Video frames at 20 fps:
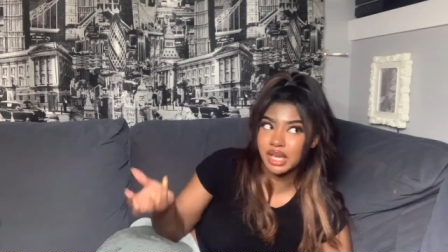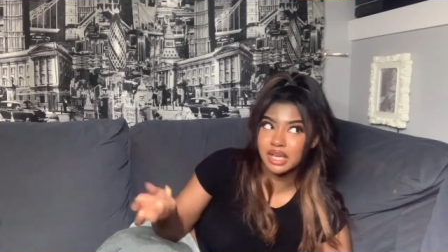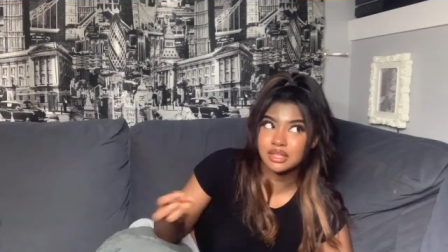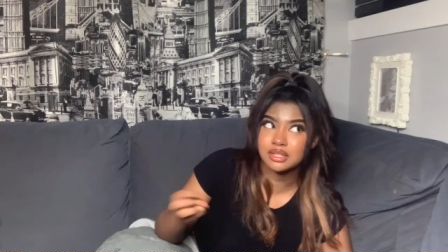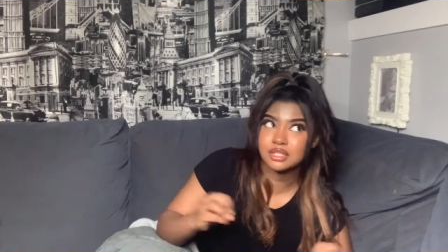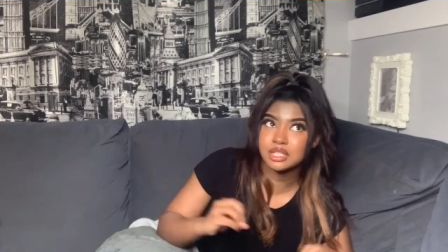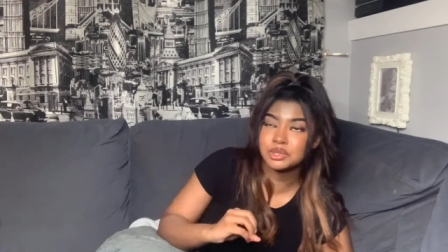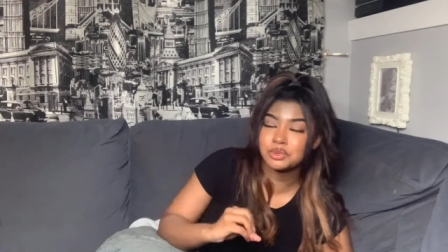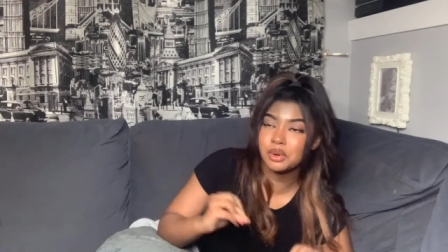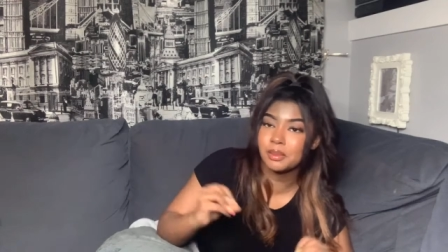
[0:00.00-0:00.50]

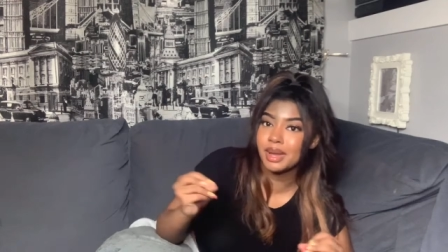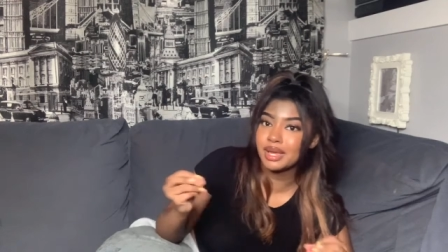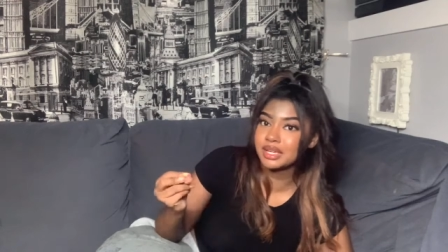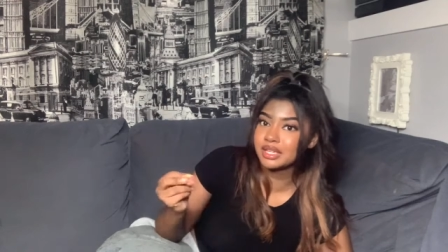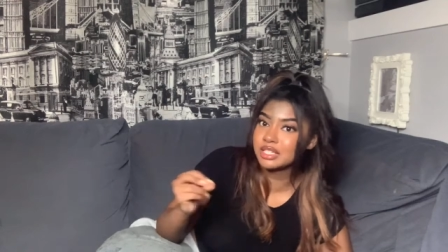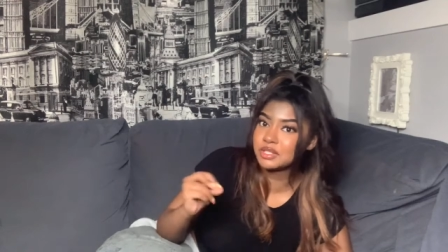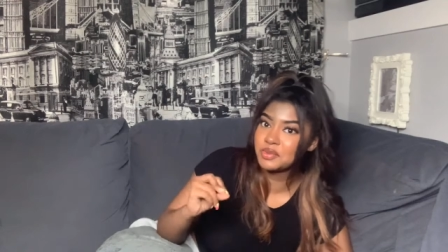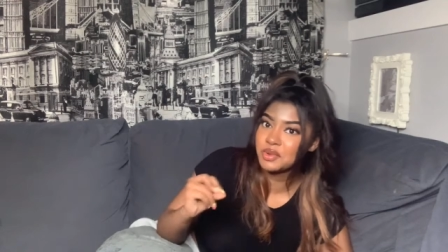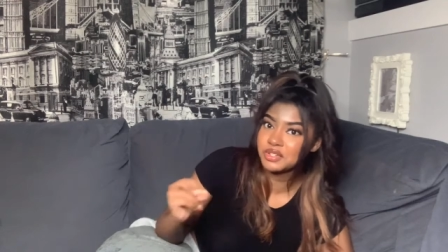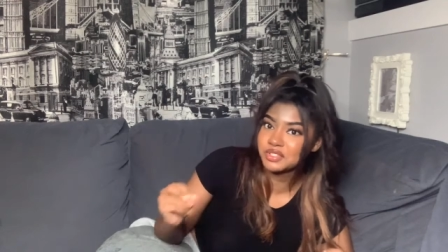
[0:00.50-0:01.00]
this is where my
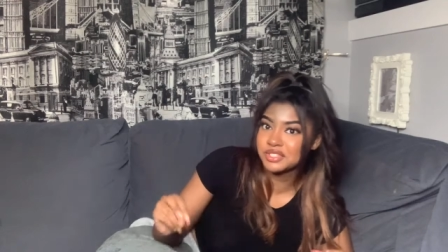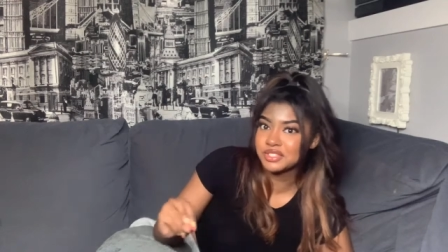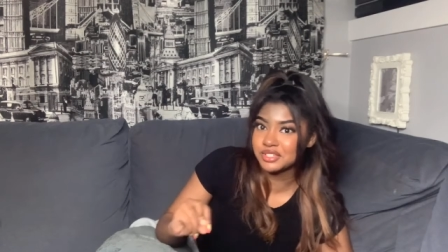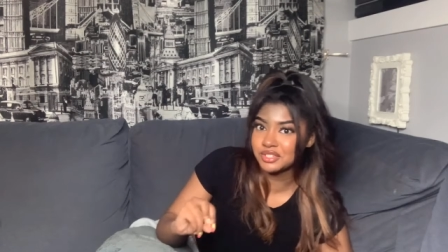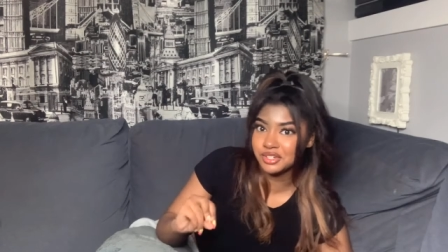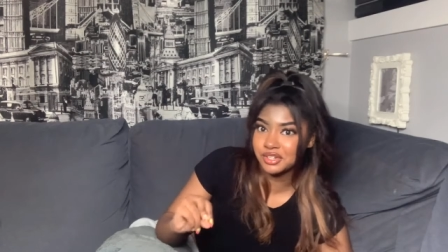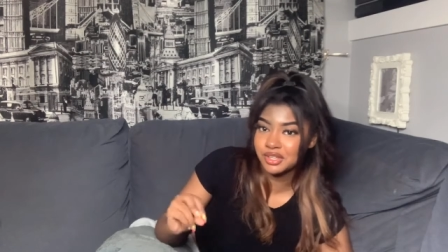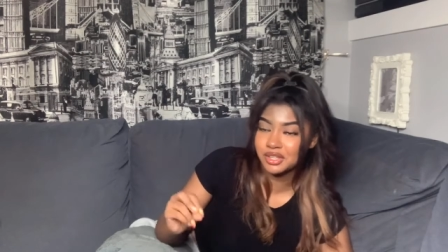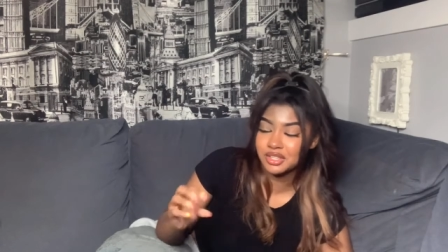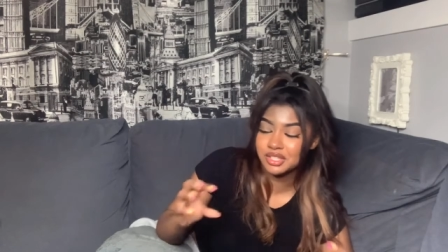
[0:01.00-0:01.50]

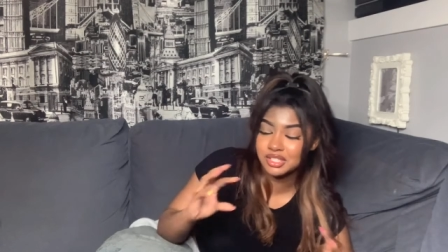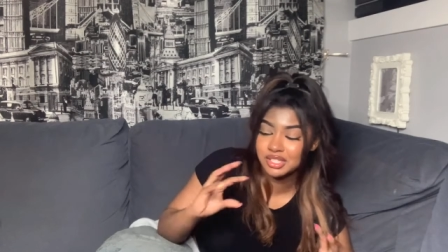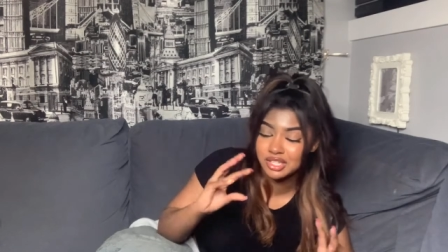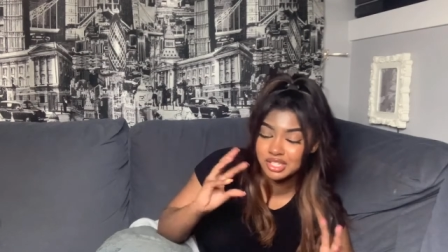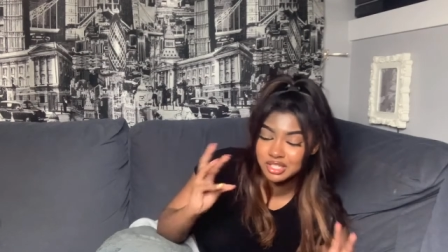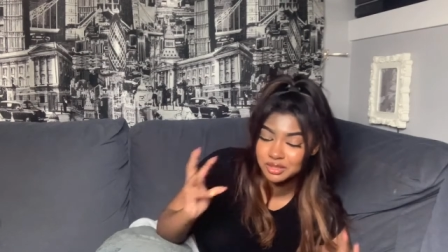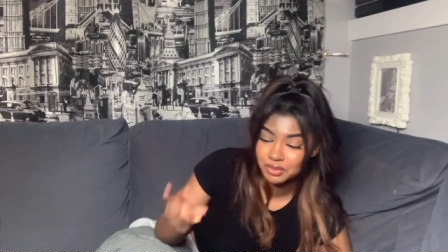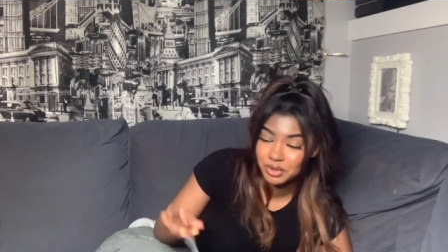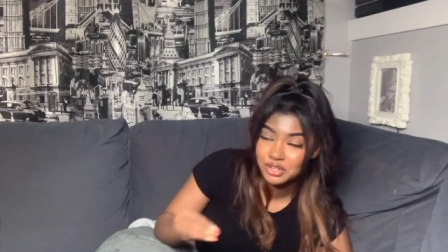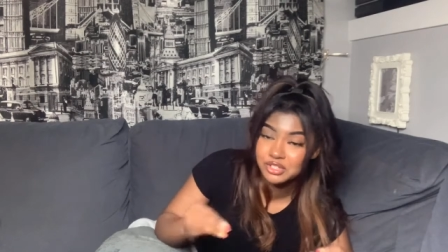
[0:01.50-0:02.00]

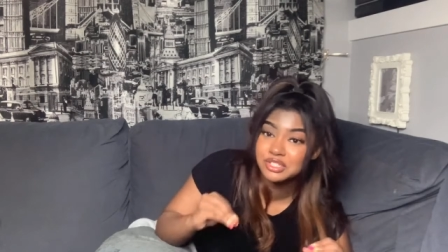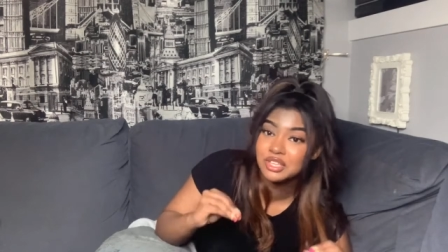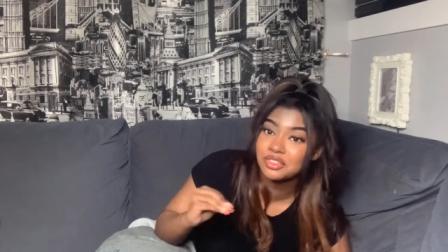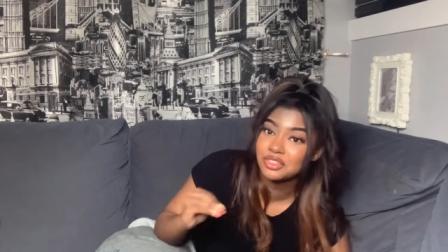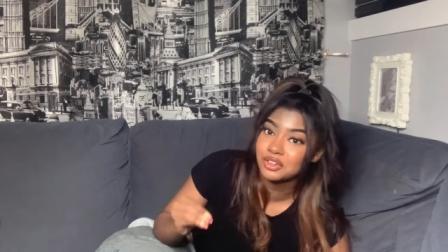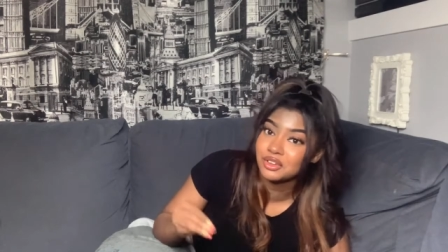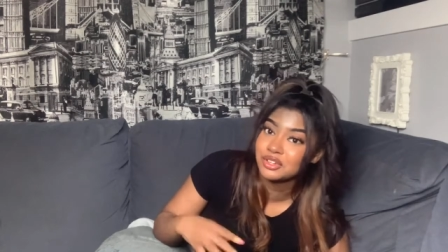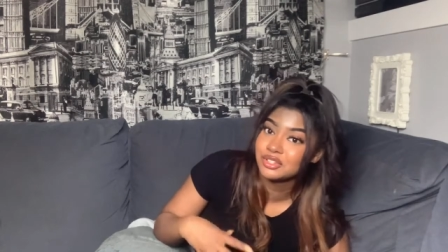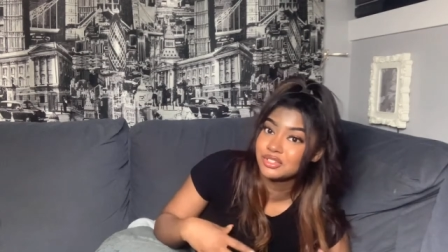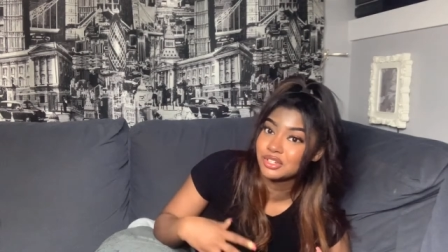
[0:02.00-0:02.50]
conspiracy
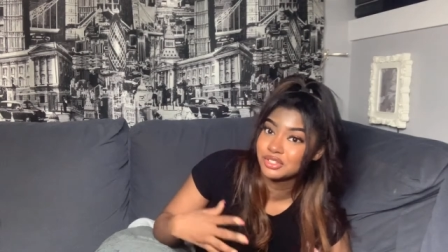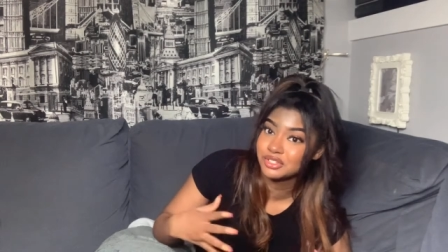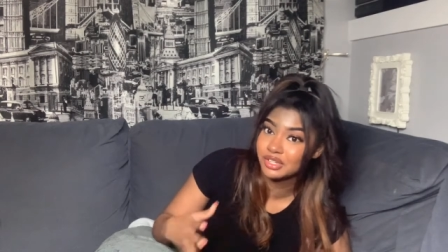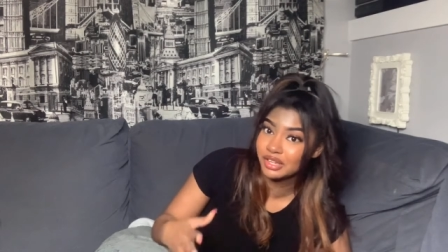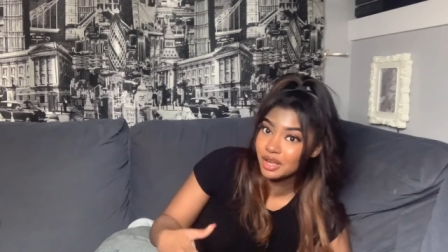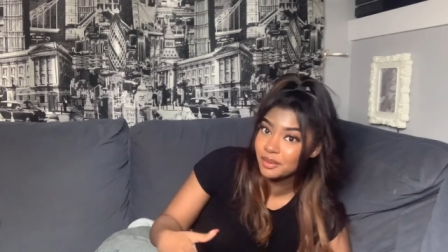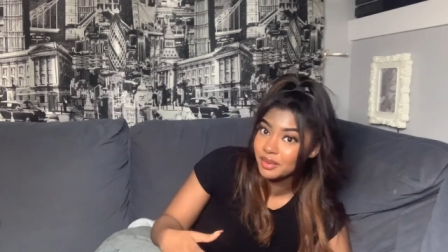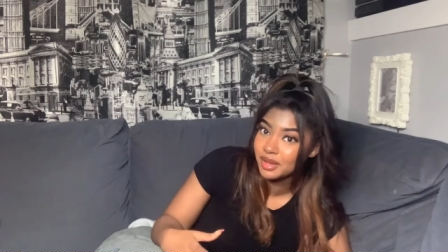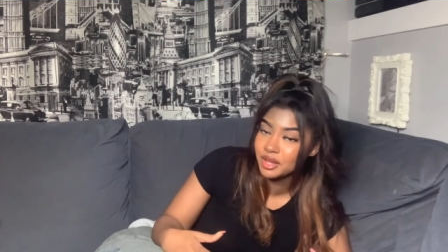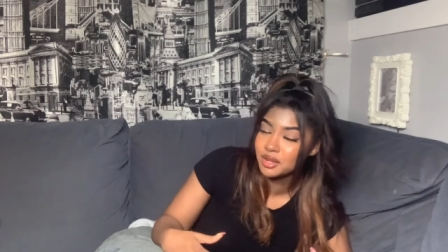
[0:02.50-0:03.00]
theory starts to
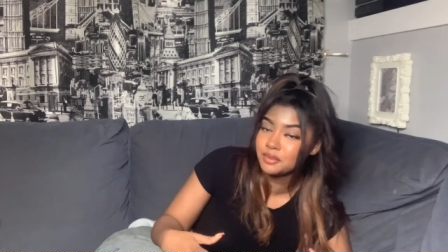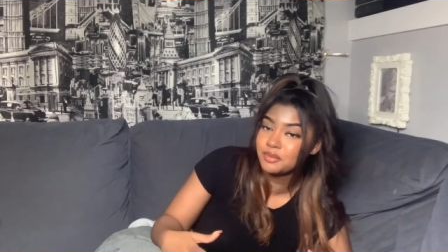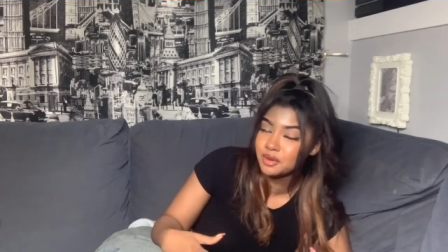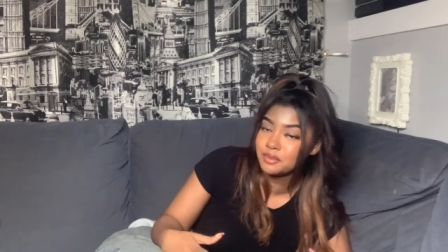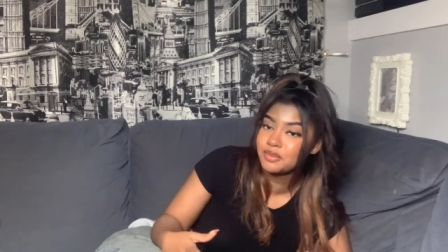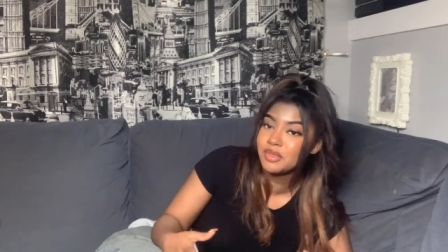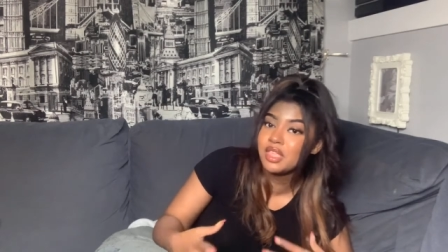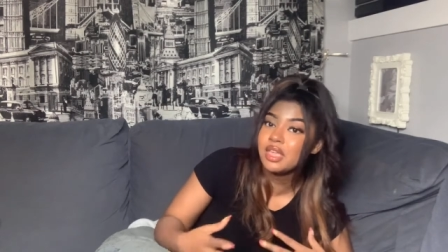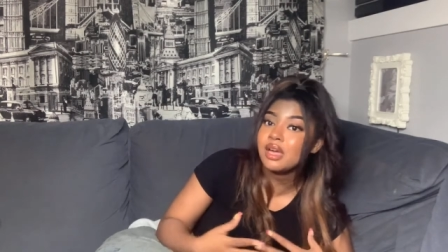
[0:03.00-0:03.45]
come in.